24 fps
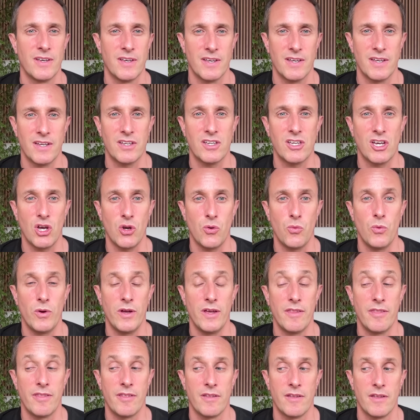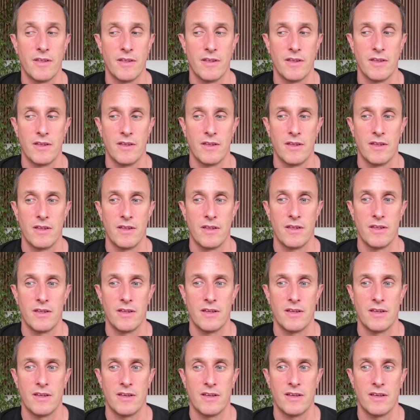and go with
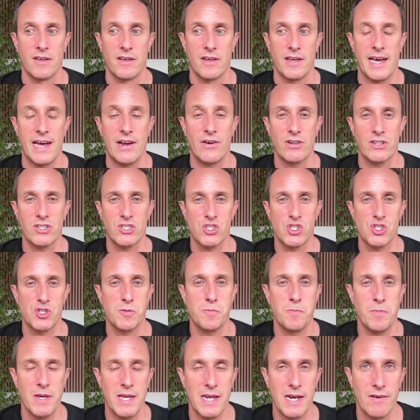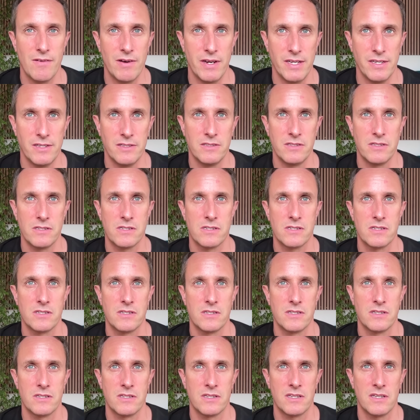our experience,
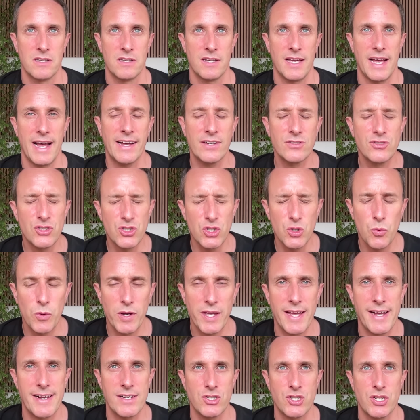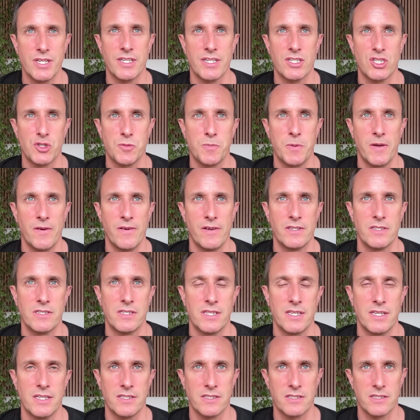how do we actually experience
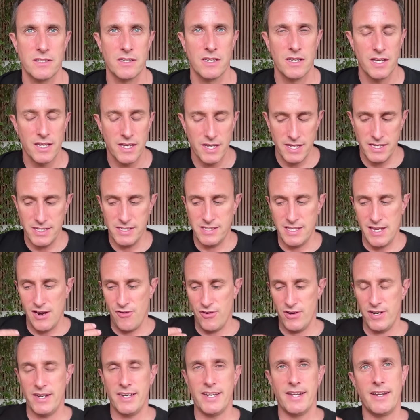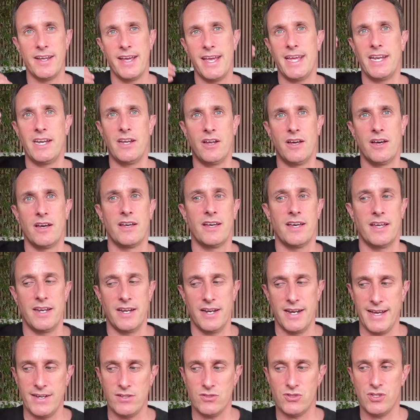things? Is there an inner, inner and an
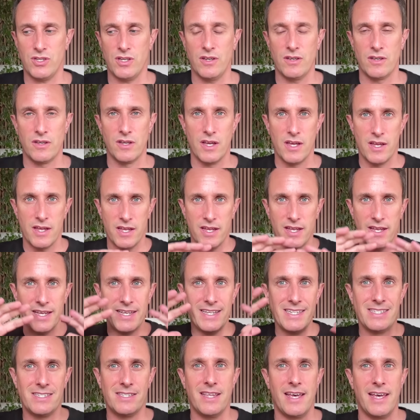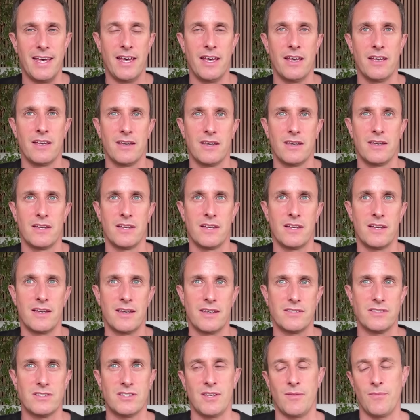outer? Is there
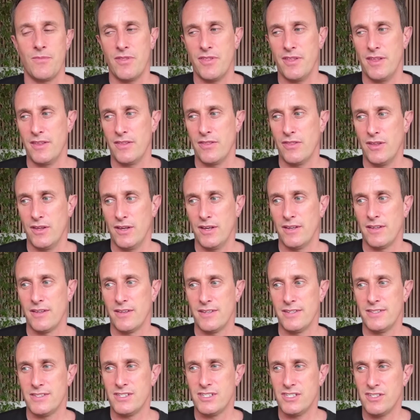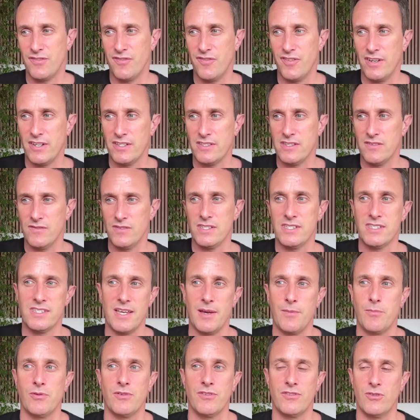something that is definitively
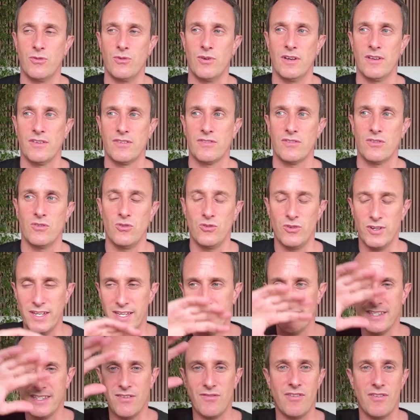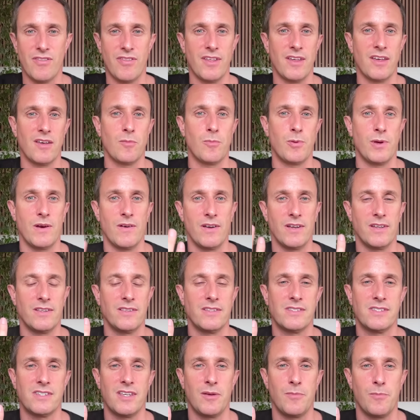separate to us, or is everything appearing in the
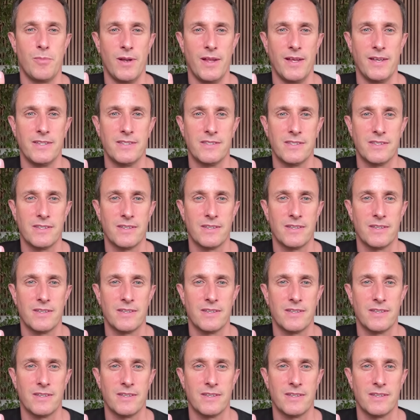same place?